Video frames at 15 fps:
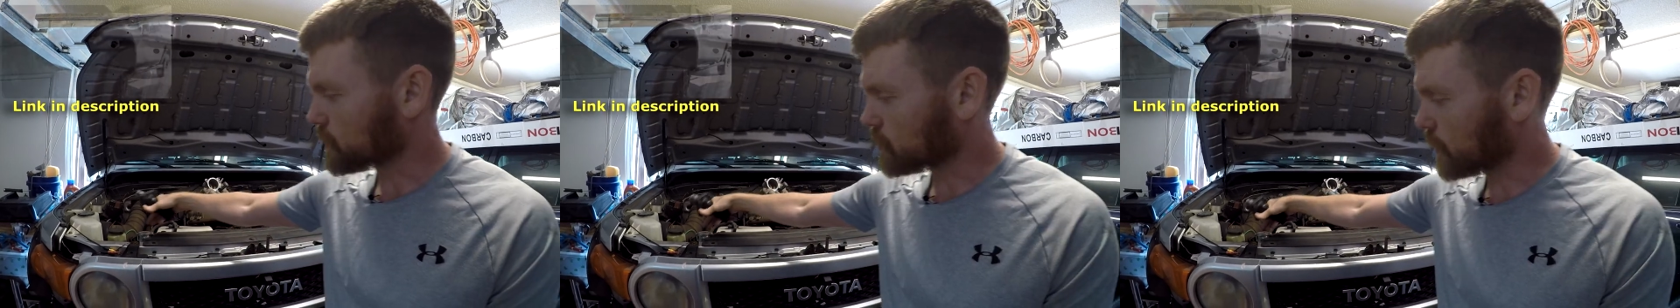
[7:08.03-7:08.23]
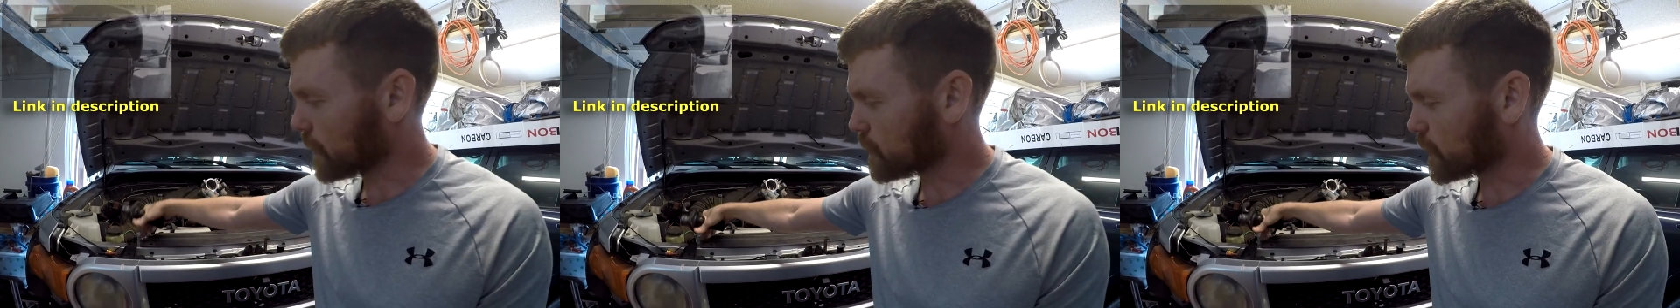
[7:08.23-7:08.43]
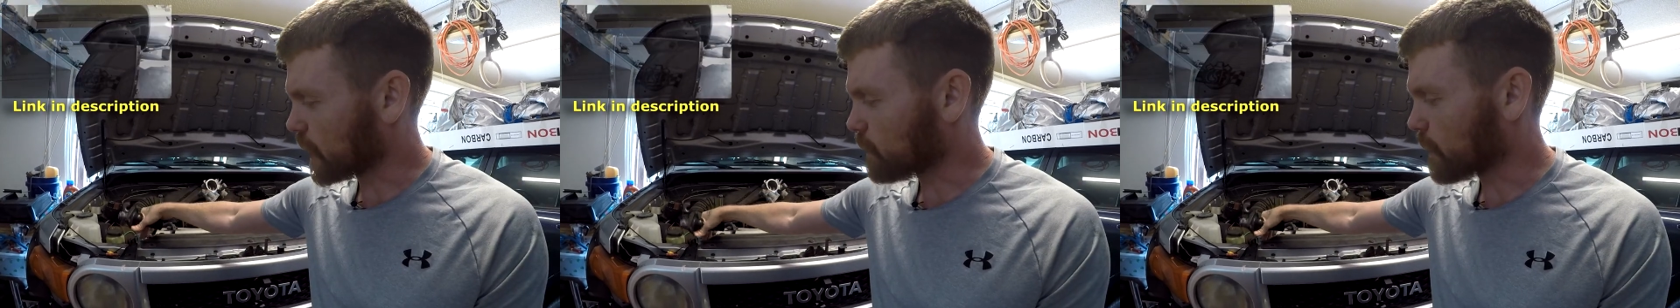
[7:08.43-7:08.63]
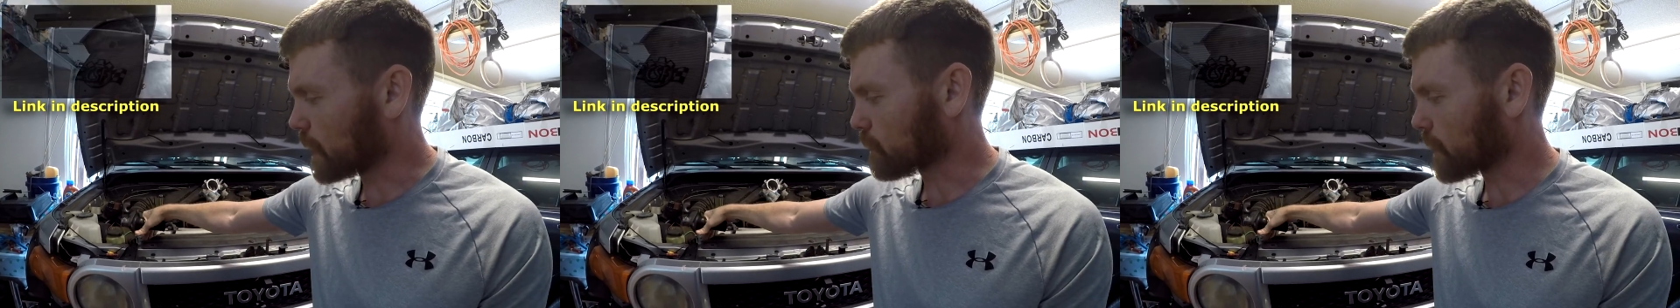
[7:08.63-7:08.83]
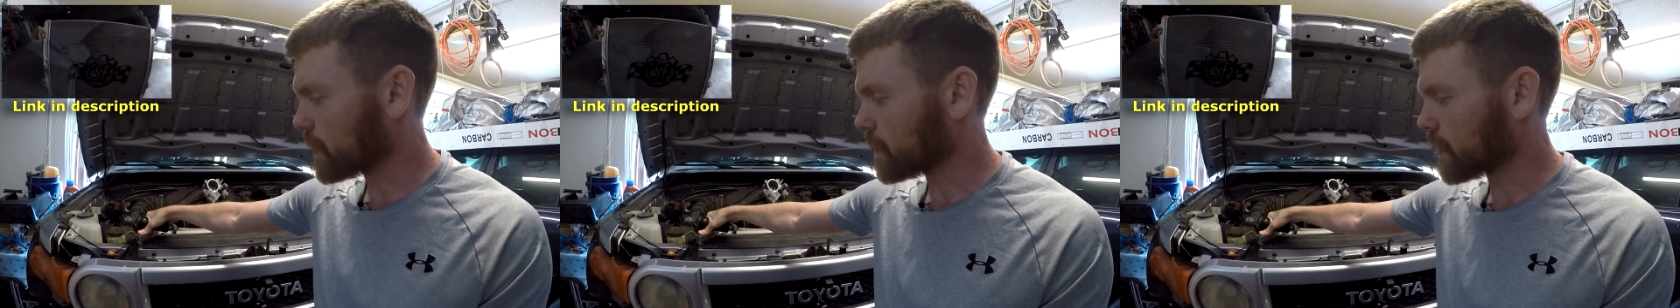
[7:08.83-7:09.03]
changing out my
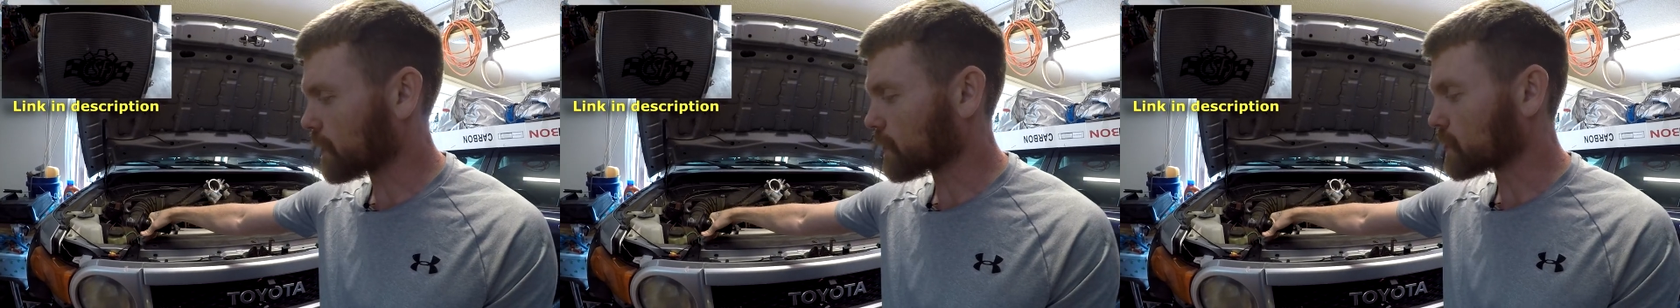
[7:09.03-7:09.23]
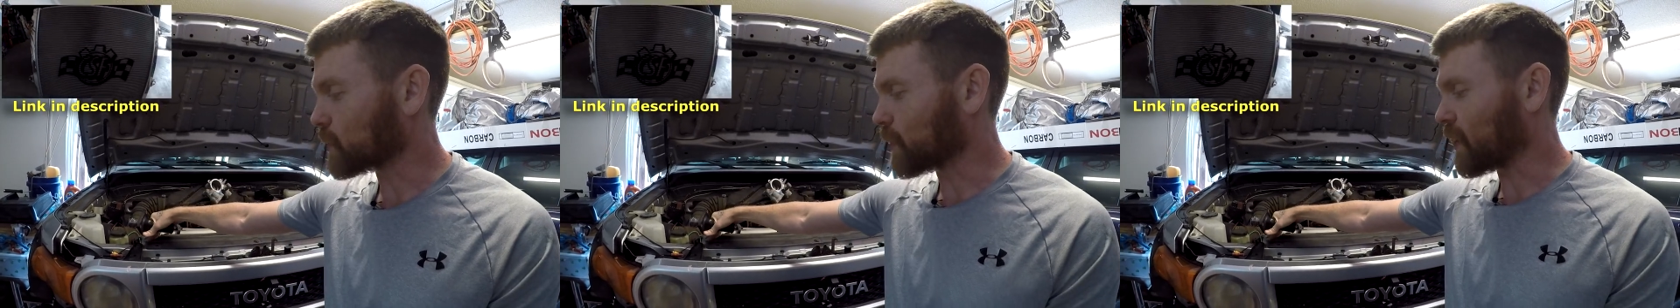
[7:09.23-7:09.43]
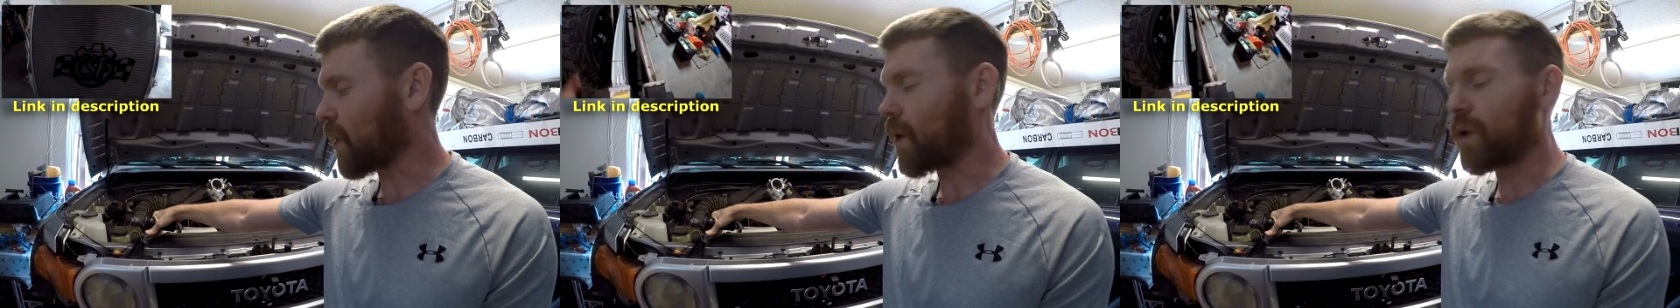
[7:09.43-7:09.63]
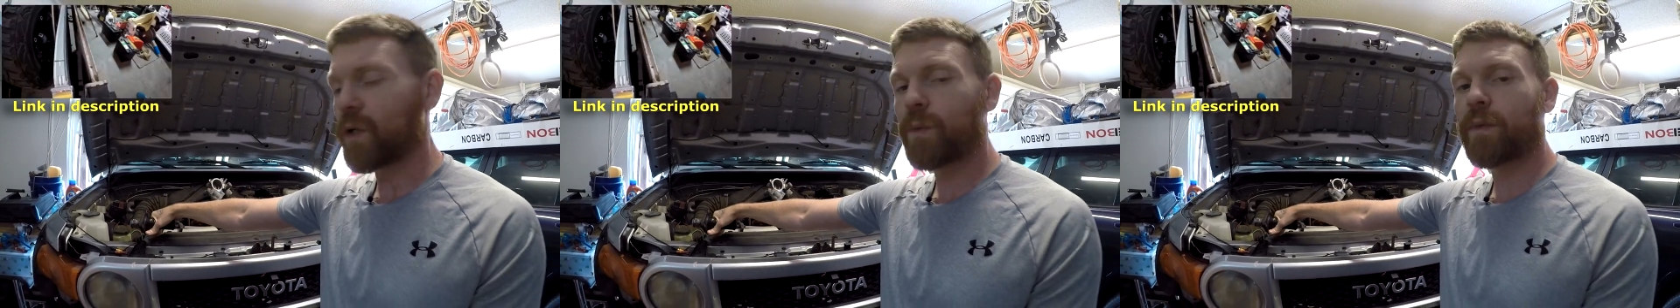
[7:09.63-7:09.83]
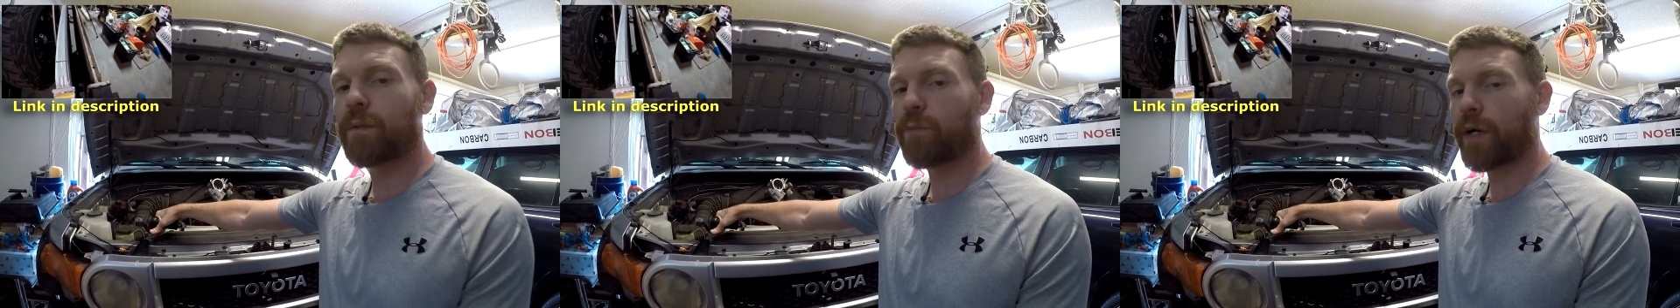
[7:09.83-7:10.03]
radiator to an all
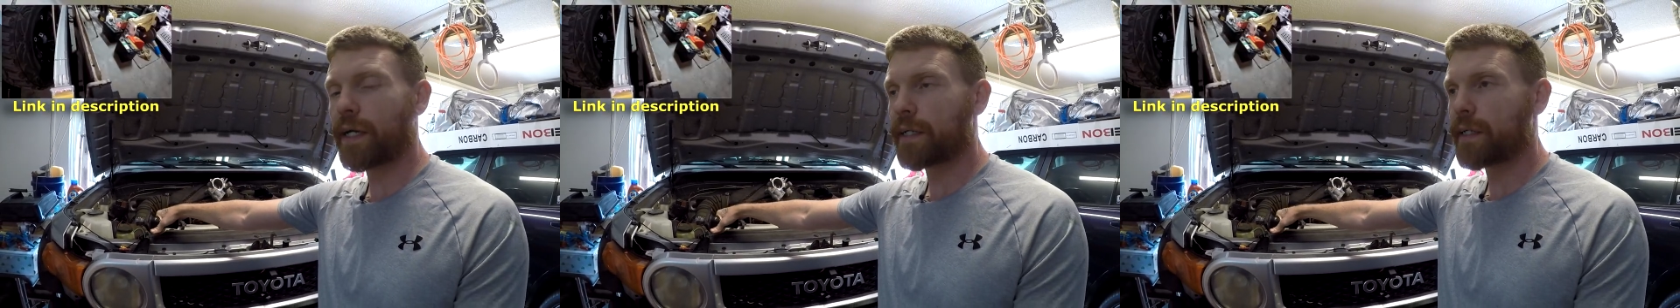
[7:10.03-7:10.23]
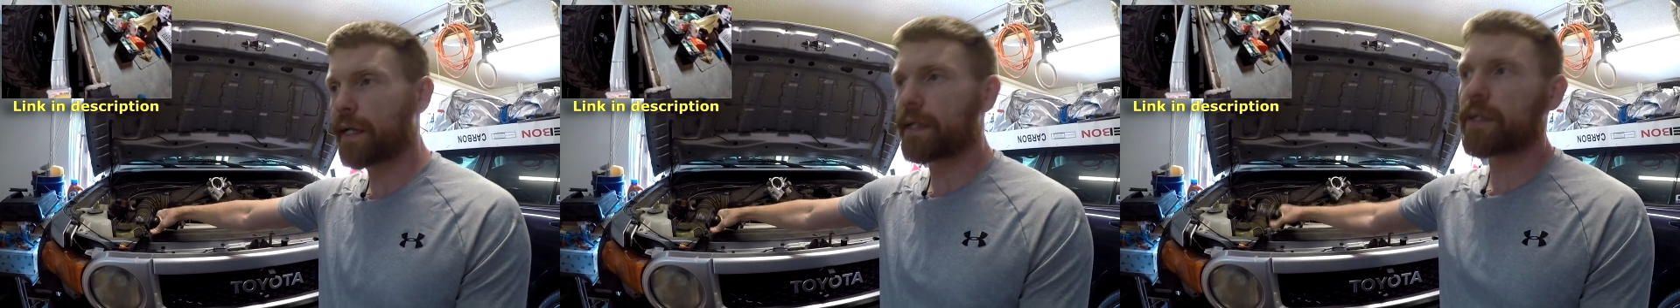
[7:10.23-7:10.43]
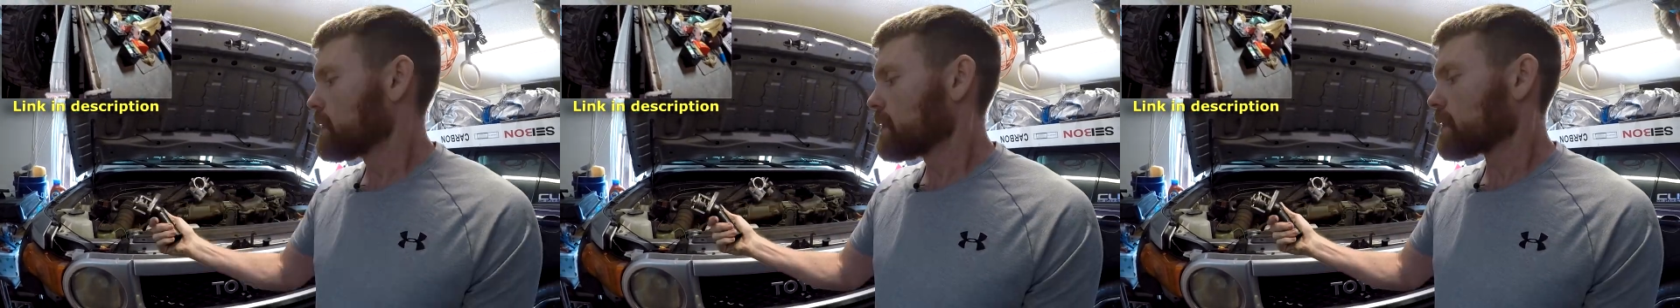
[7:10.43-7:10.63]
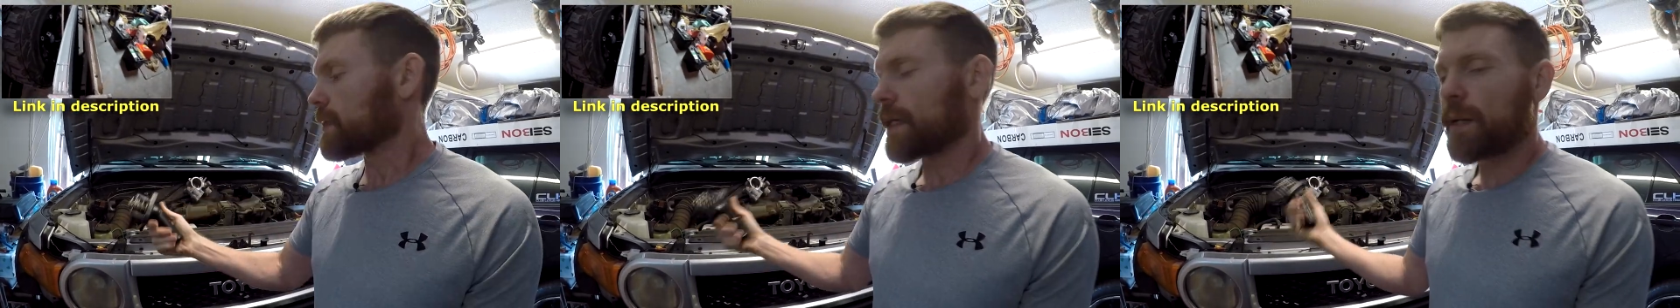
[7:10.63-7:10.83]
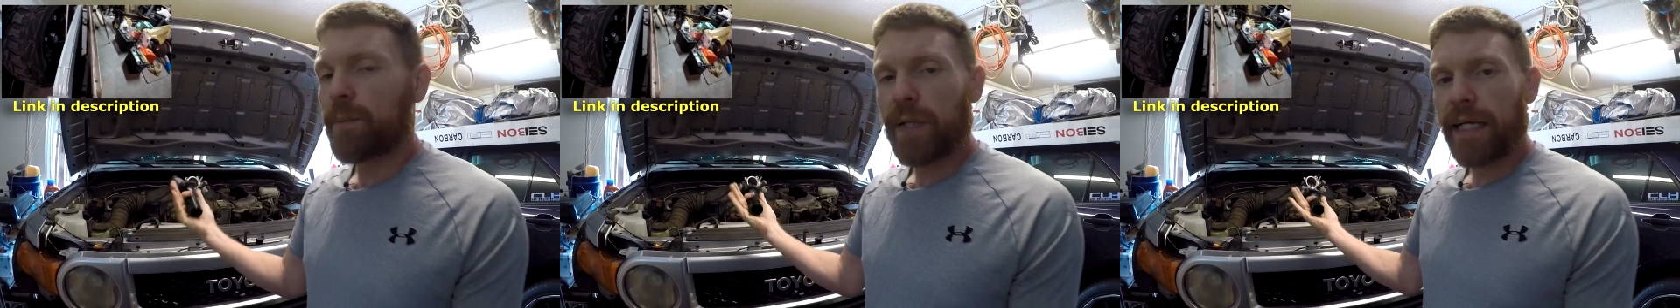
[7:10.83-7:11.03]
aluminum radiator,
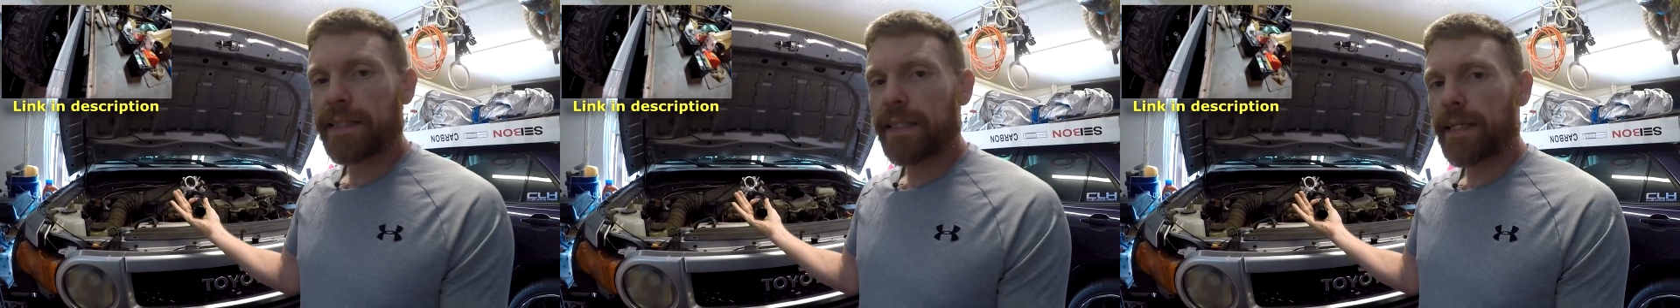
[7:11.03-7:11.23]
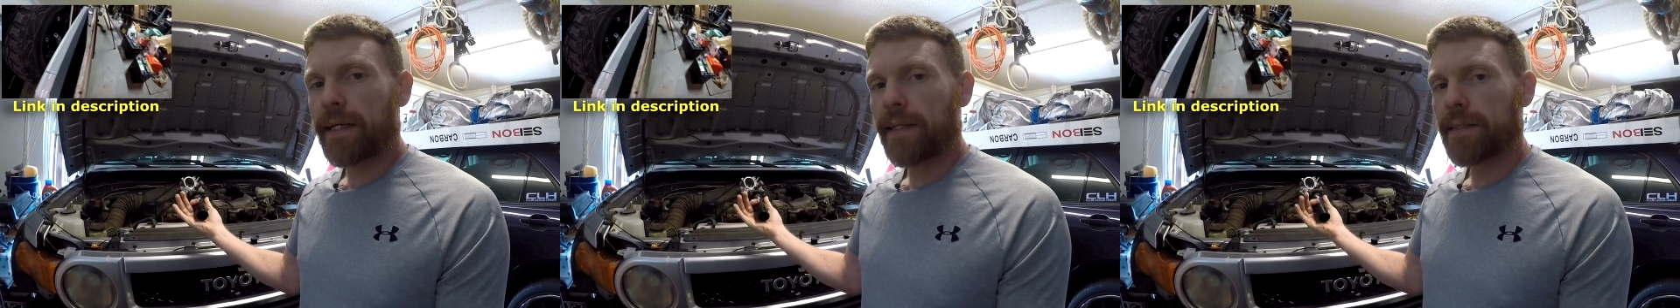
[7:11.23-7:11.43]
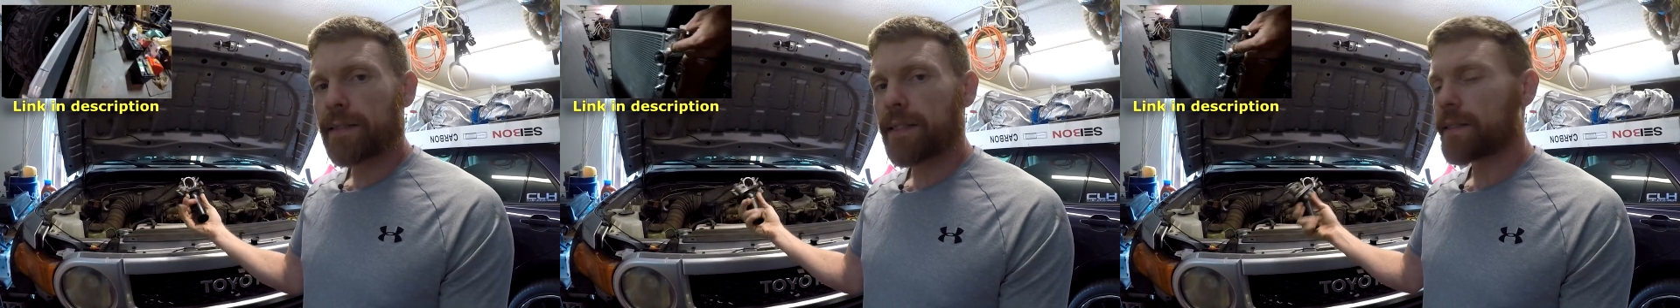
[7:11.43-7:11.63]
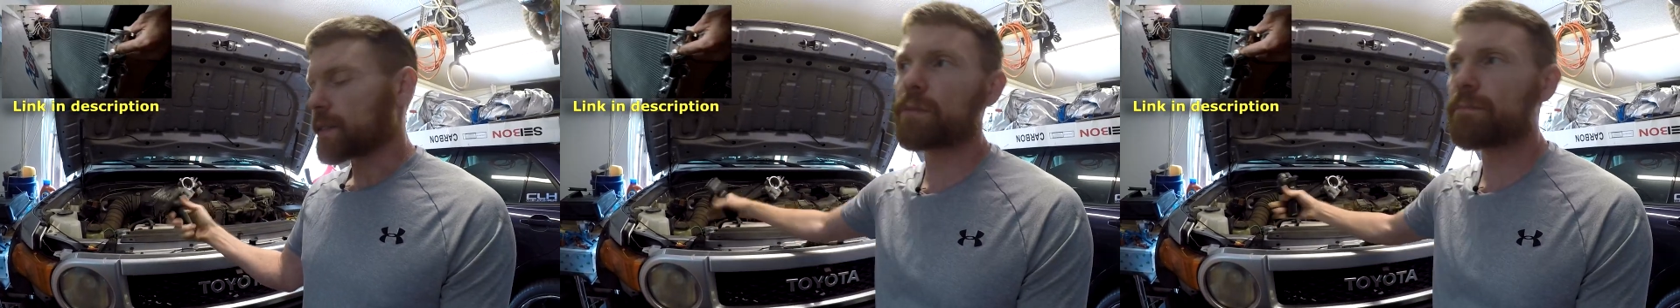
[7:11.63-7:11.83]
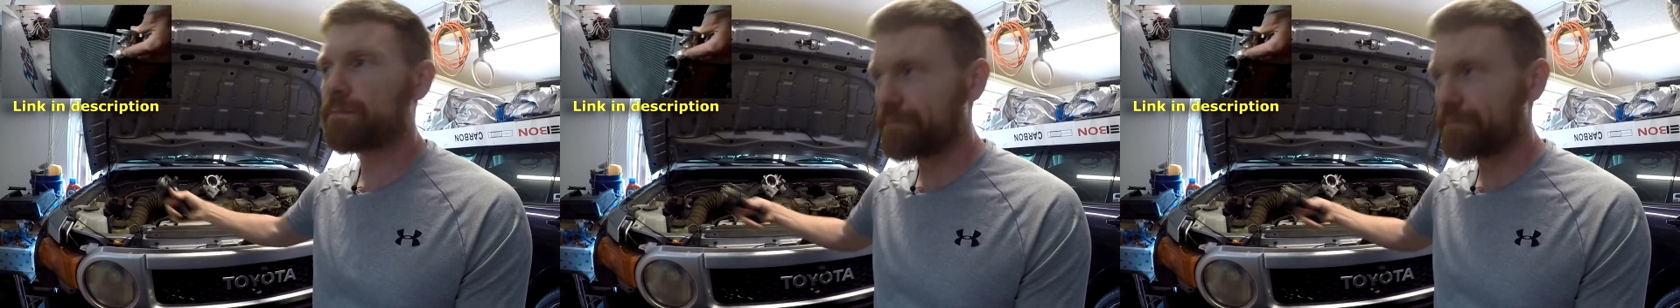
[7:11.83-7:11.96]
getting plastic out of the system